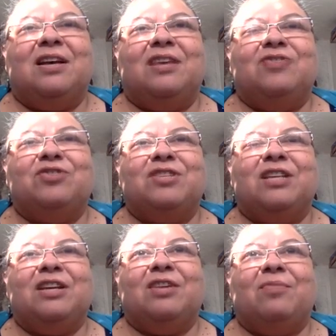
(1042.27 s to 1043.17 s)

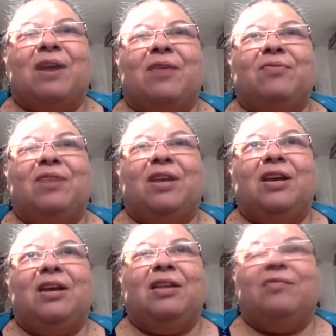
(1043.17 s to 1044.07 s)
interesting around
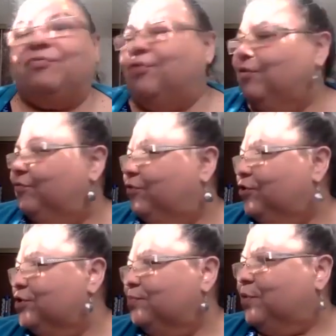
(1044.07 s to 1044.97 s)
the
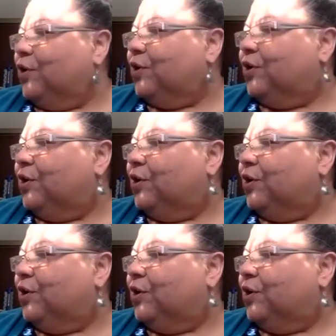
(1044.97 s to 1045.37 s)
first book,